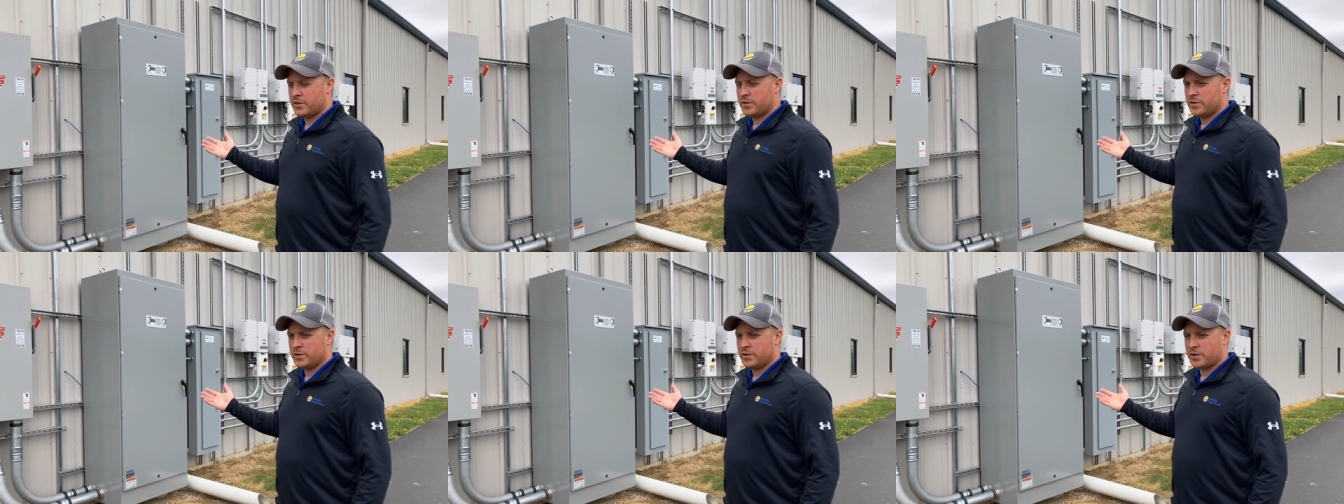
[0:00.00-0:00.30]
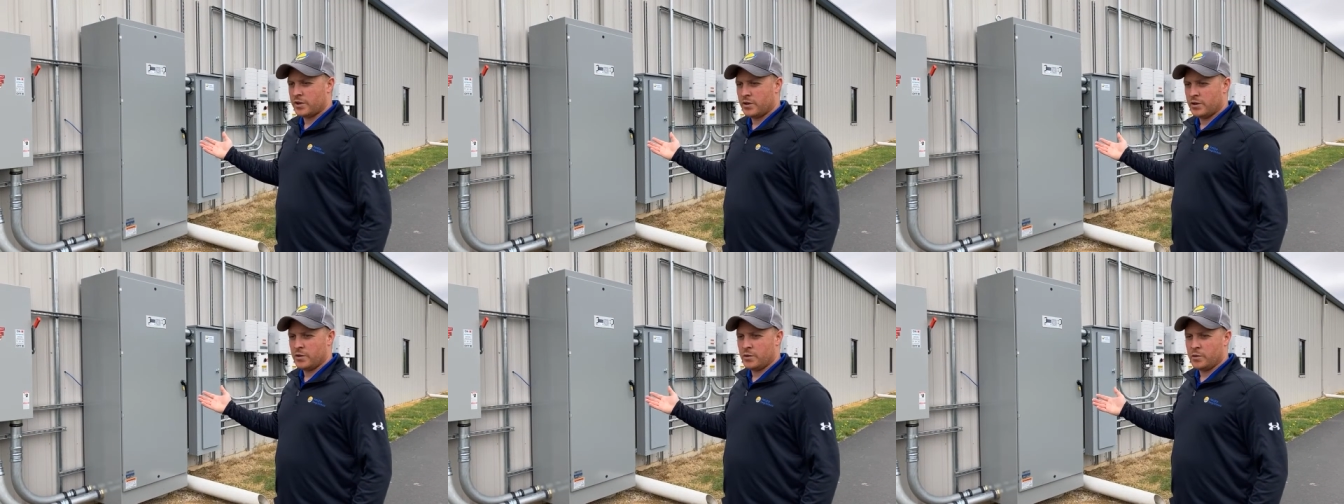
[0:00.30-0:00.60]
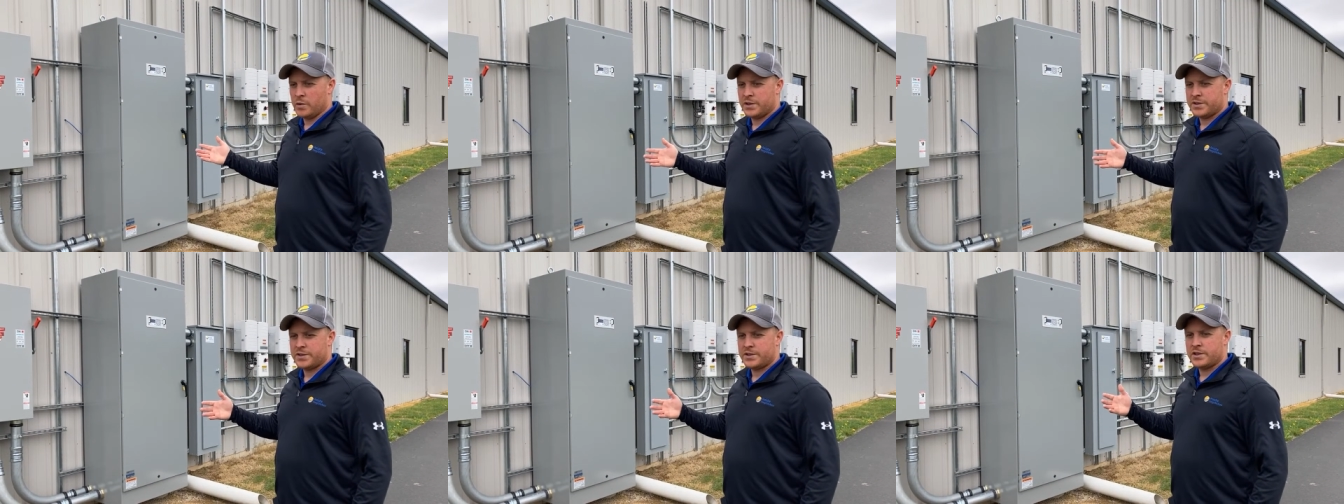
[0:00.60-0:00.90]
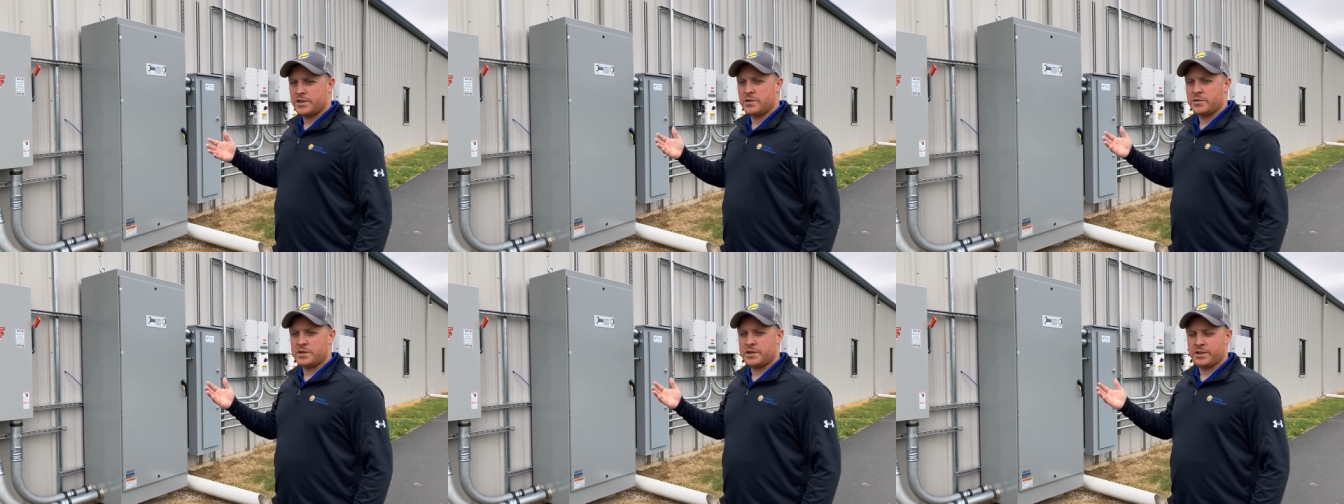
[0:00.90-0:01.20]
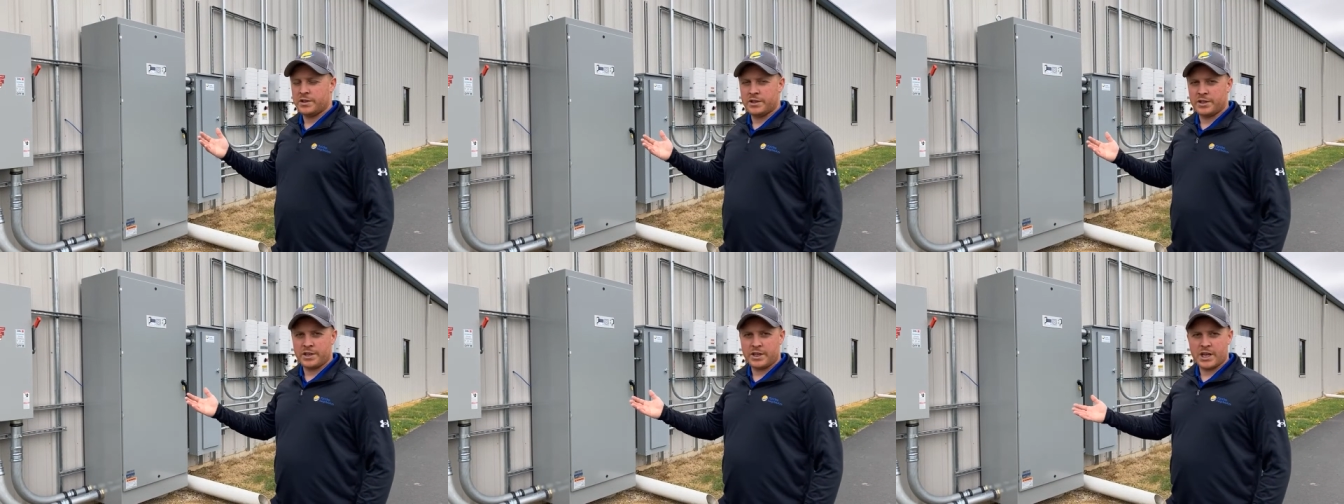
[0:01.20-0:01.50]
So once the
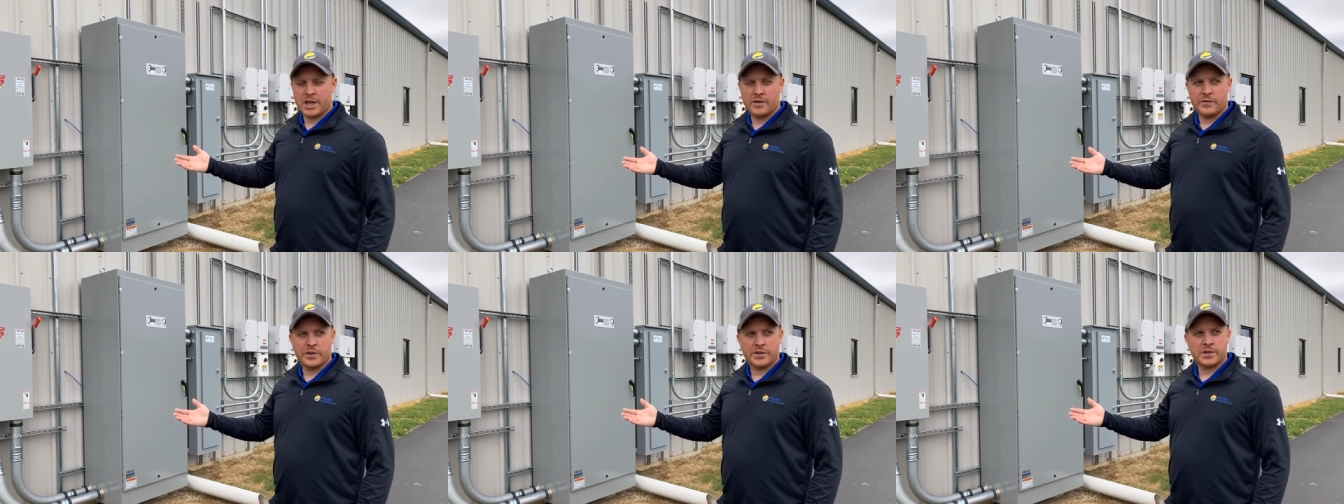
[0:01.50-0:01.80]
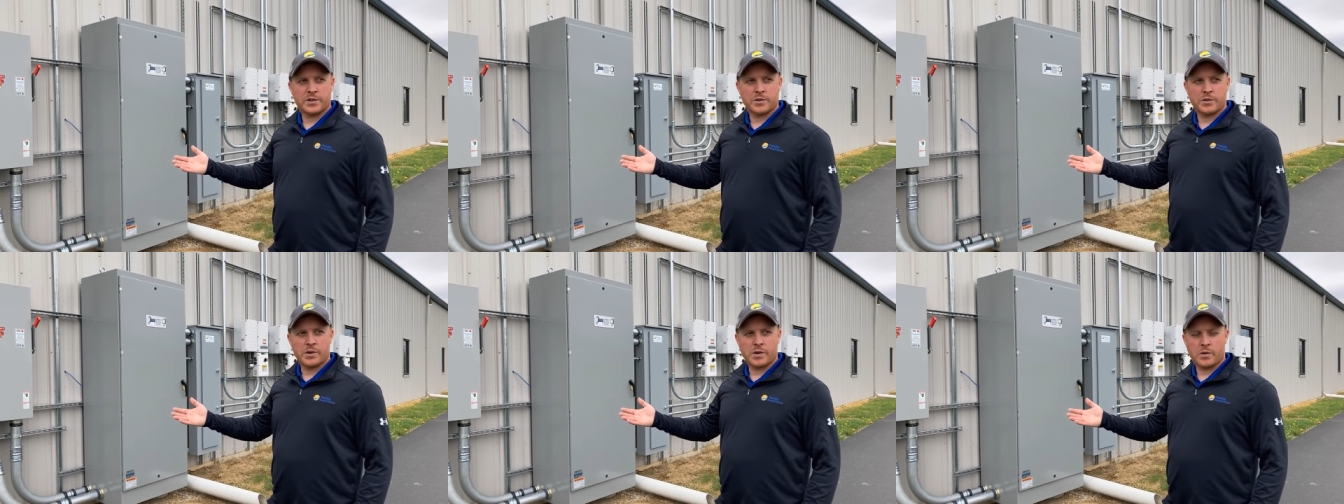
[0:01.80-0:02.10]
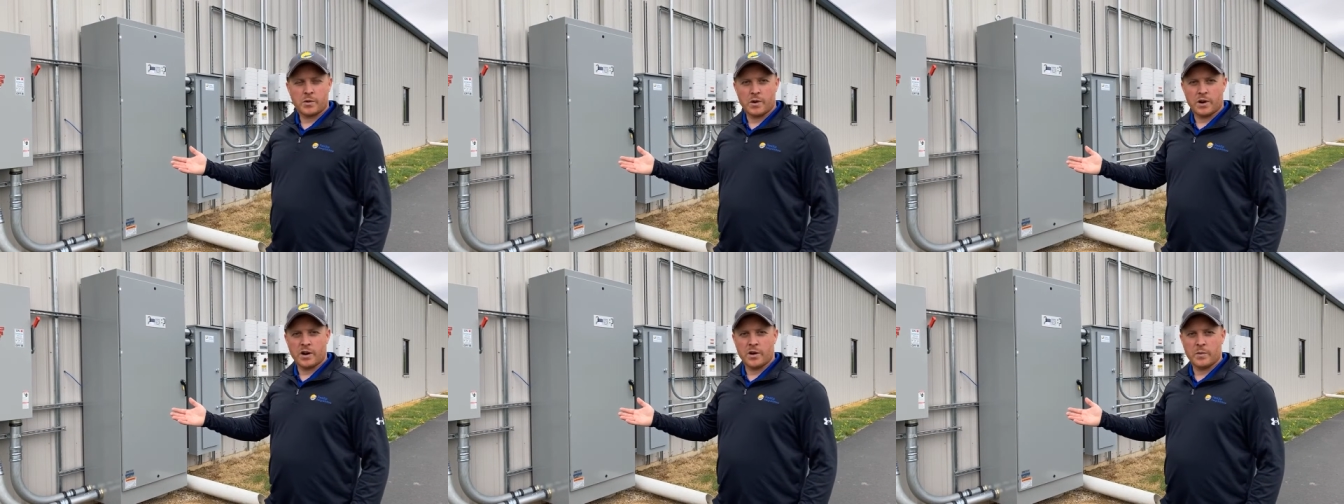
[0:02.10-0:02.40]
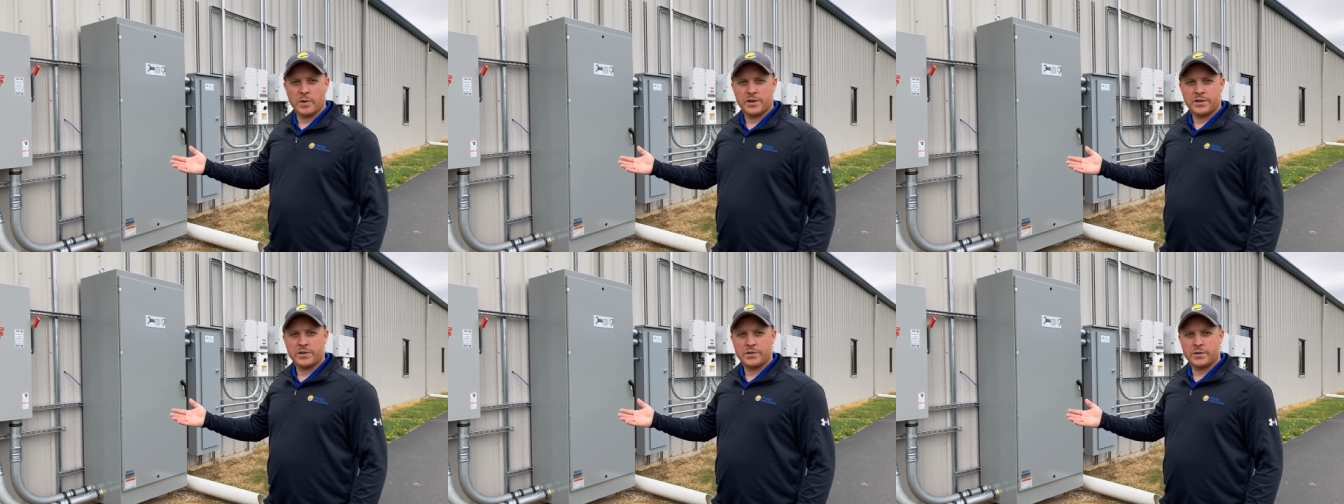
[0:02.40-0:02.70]
utility gave us the requirement